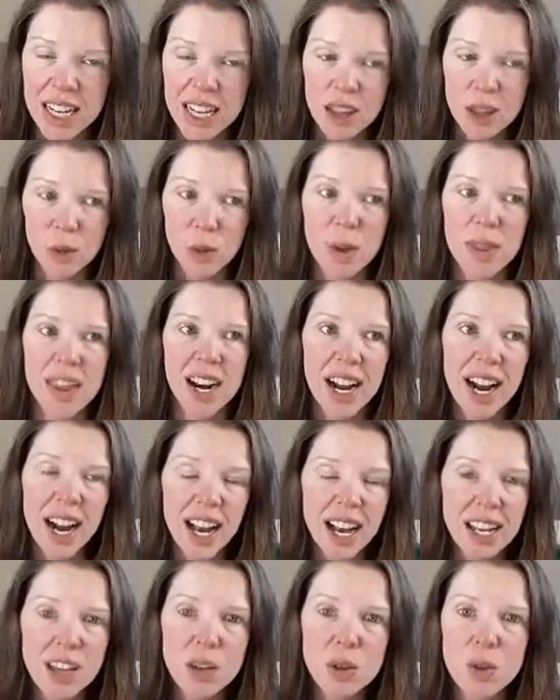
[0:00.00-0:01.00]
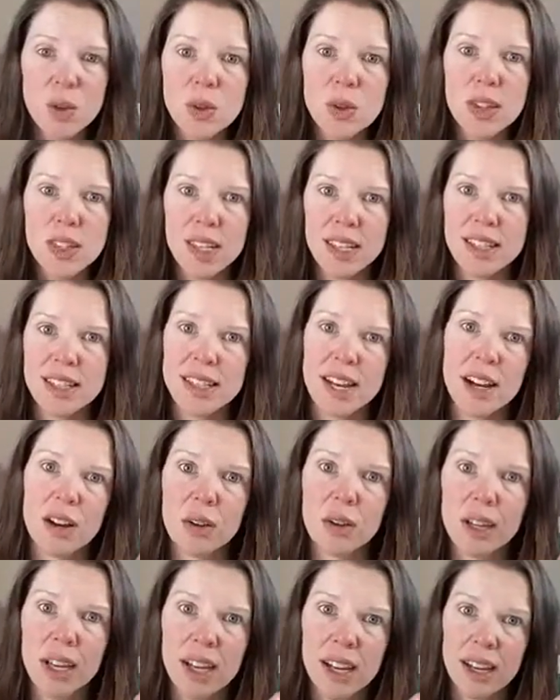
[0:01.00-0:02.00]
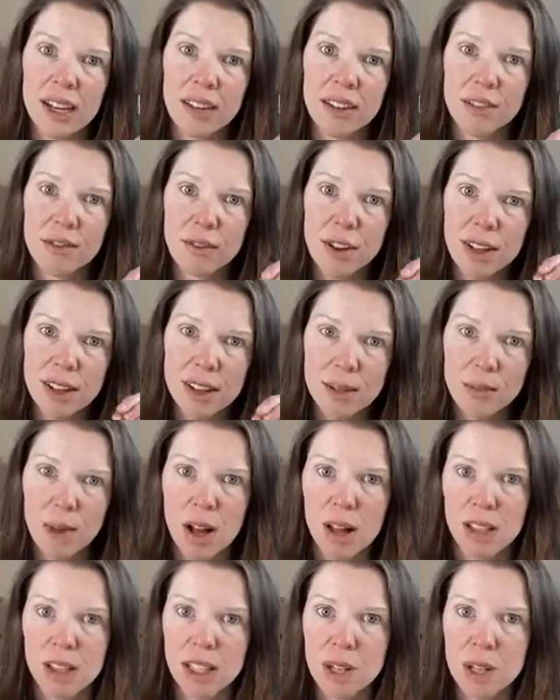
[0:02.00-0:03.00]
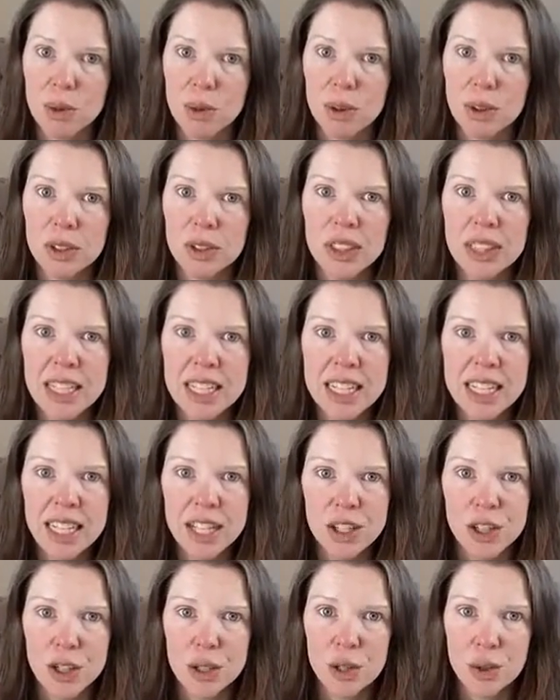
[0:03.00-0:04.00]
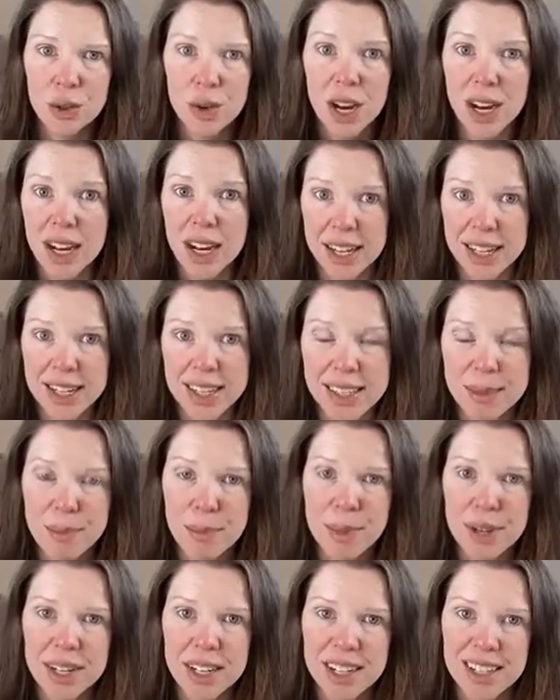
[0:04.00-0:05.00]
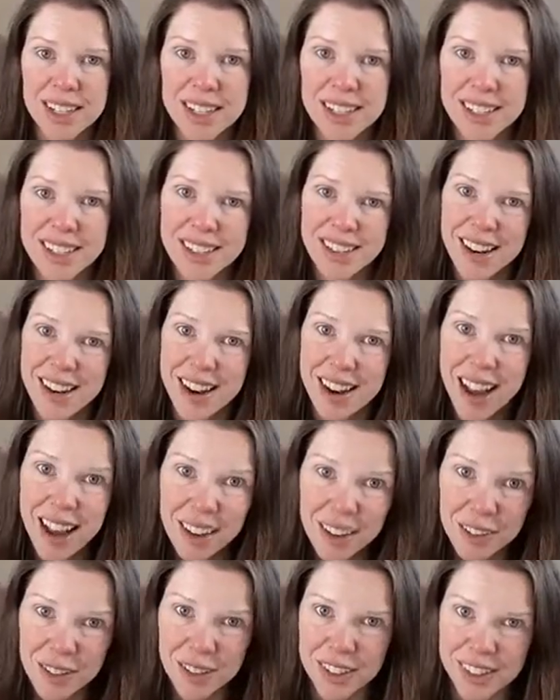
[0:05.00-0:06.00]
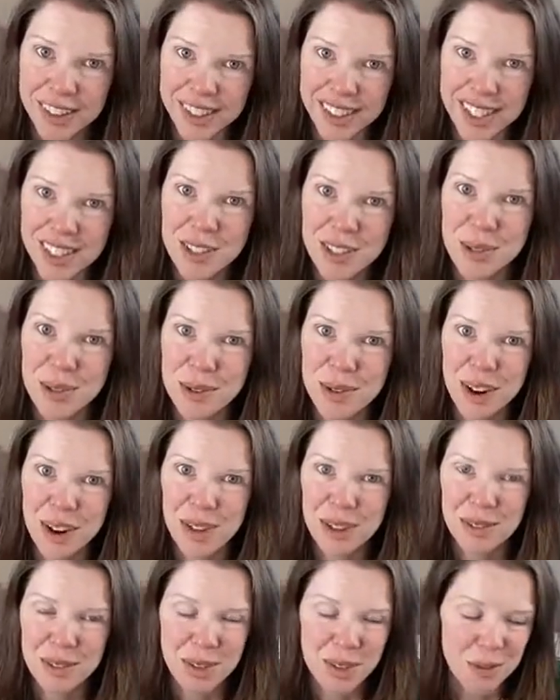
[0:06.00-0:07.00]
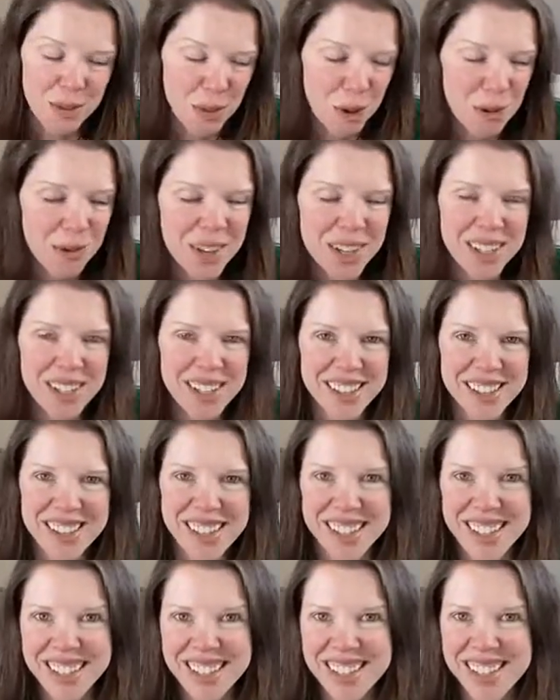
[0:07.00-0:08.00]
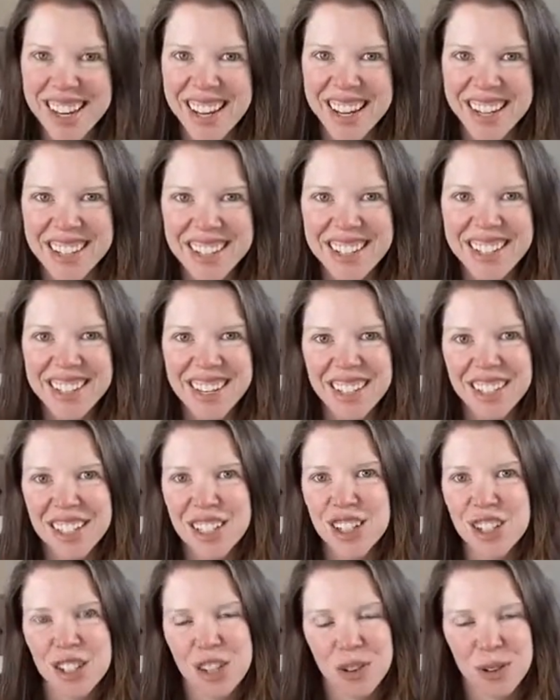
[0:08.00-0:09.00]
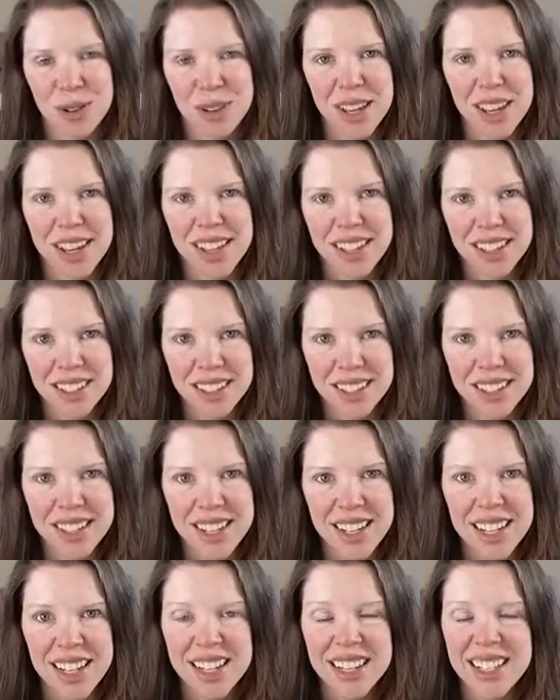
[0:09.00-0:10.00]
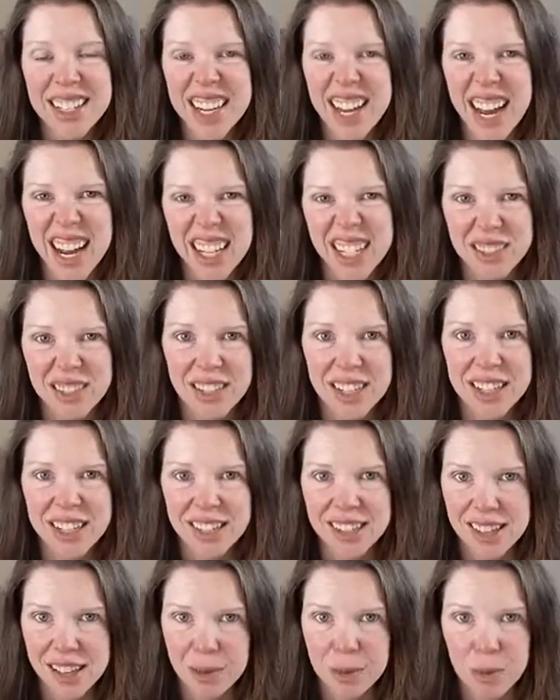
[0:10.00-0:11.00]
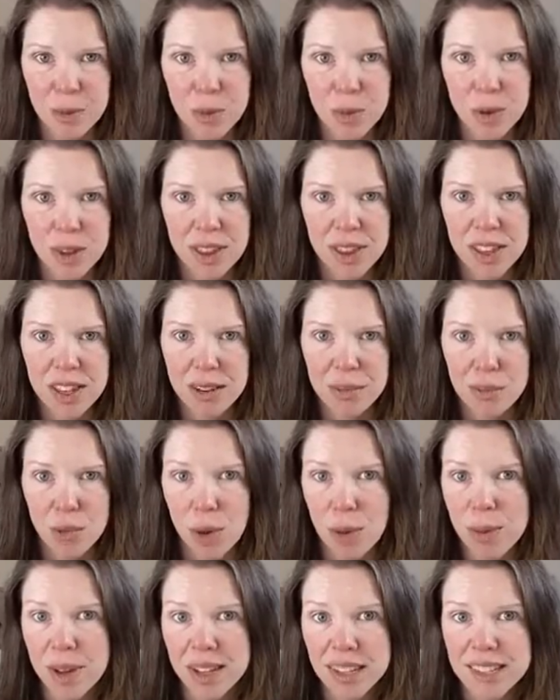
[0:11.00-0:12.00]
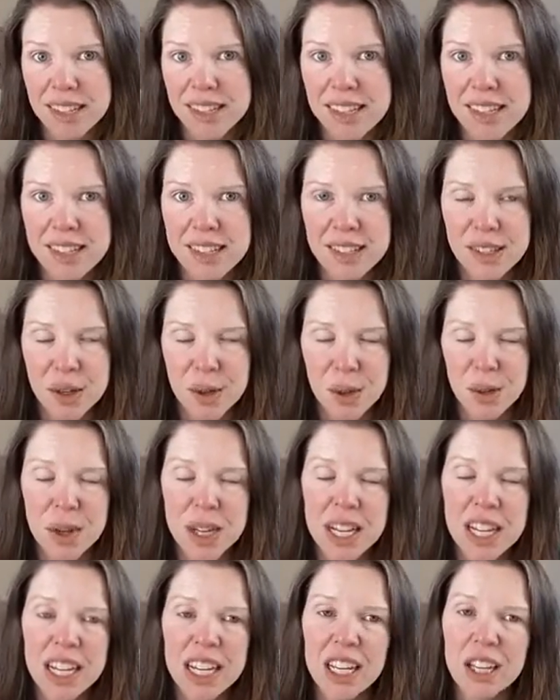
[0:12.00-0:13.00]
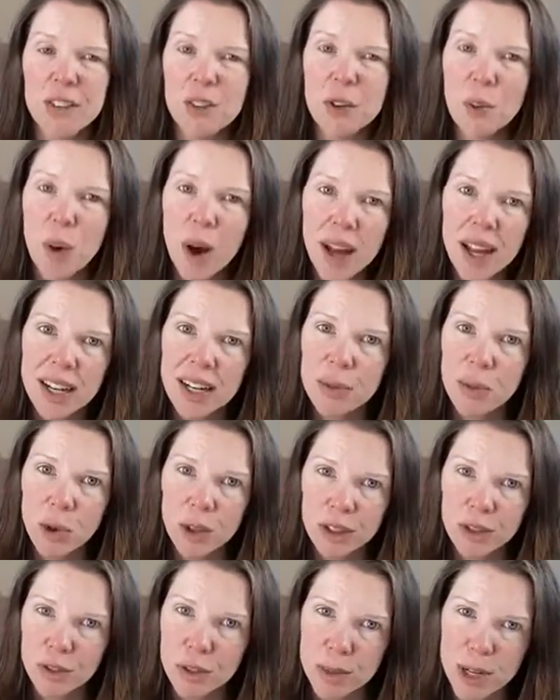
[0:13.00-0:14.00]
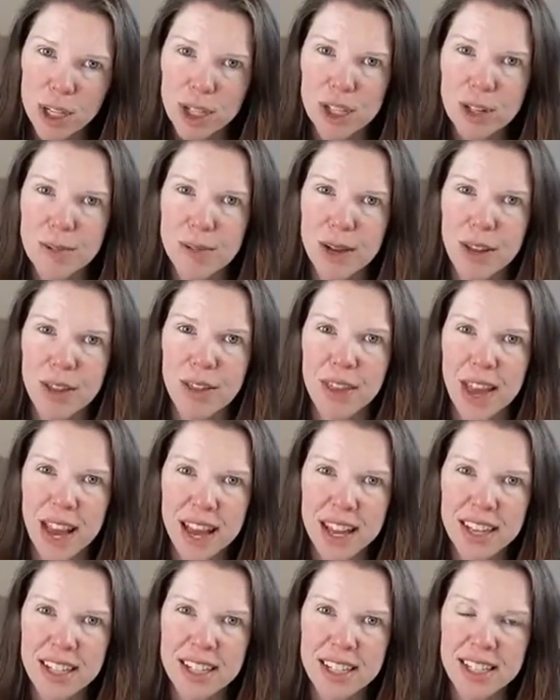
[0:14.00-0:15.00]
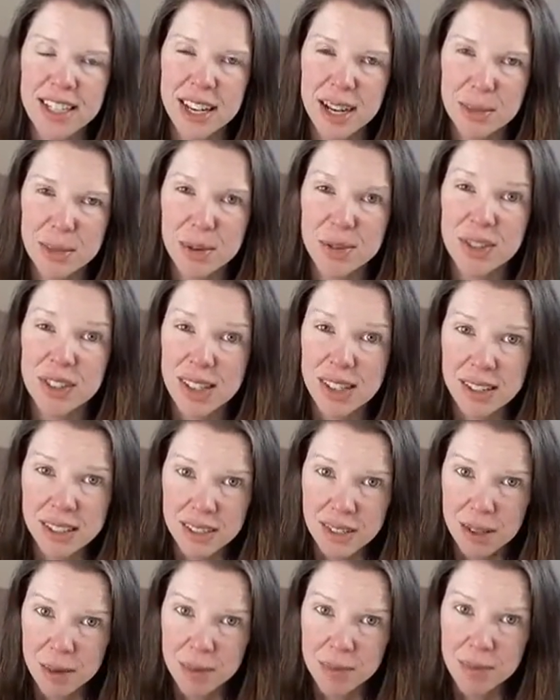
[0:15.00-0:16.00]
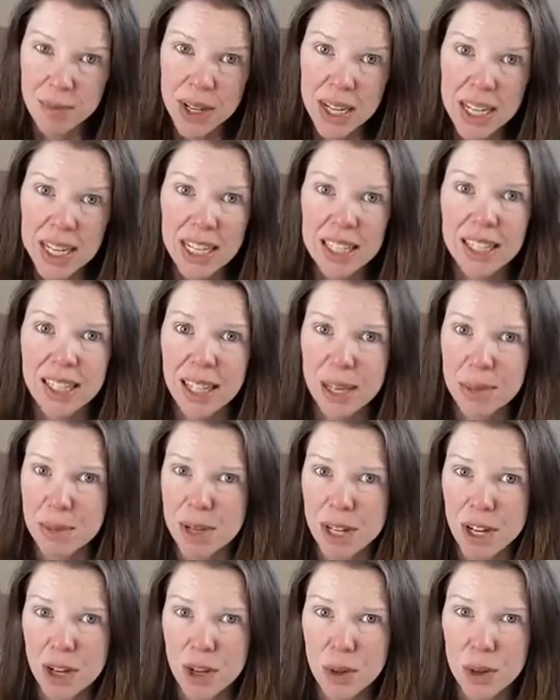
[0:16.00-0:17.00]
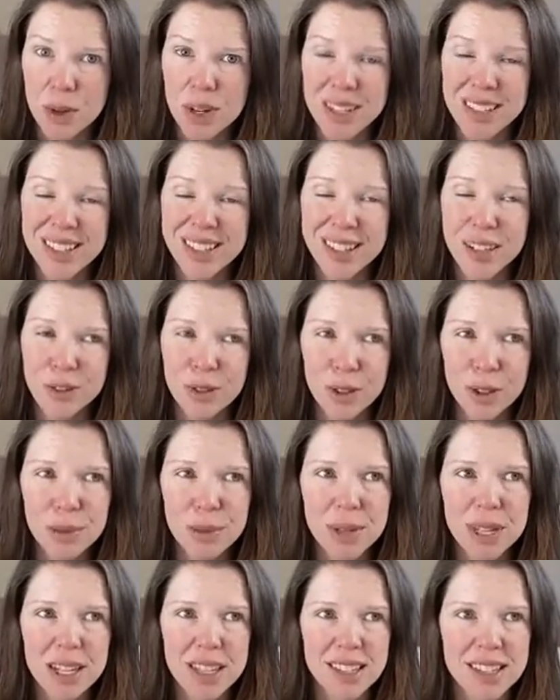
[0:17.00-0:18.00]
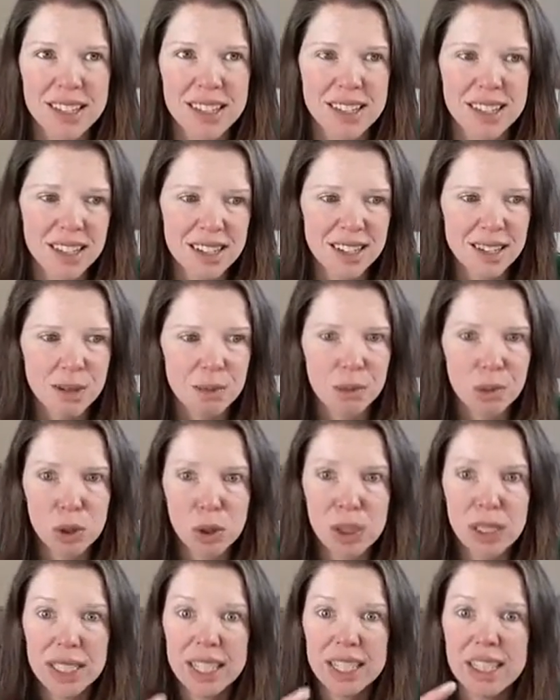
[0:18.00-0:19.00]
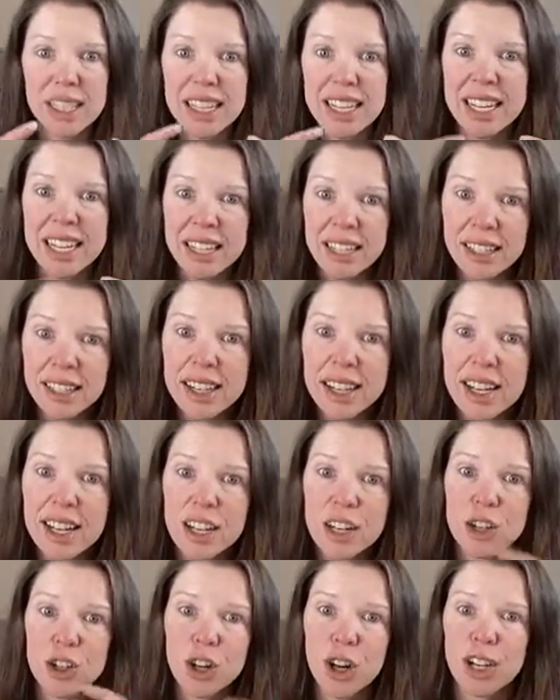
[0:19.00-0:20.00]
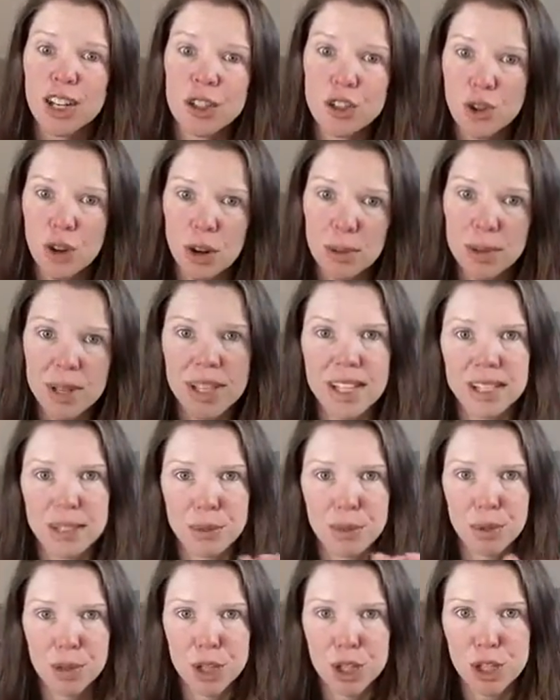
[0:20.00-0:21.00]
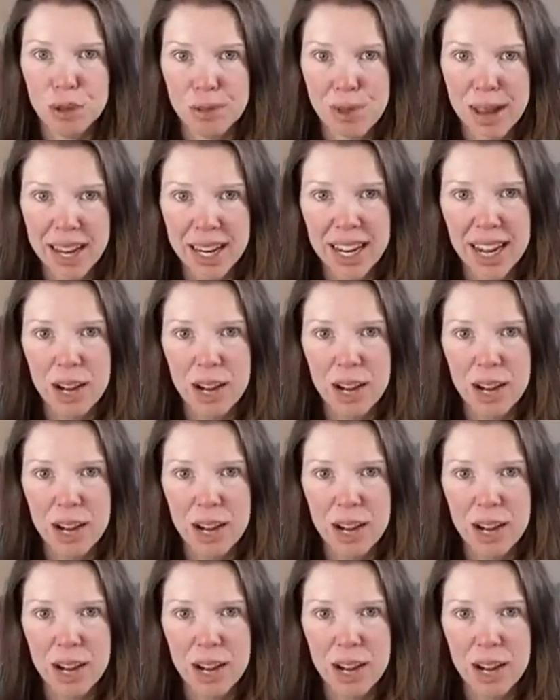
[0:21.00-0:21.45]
The one that I use sends out a friendly molecule to us, but it is not friendly to all of the aforementioned things, and studies show that it deactivates them within moments. So if you want any more information about that type of system, let me know. It's different because it doesn't pull air in, try to scrub it and push it back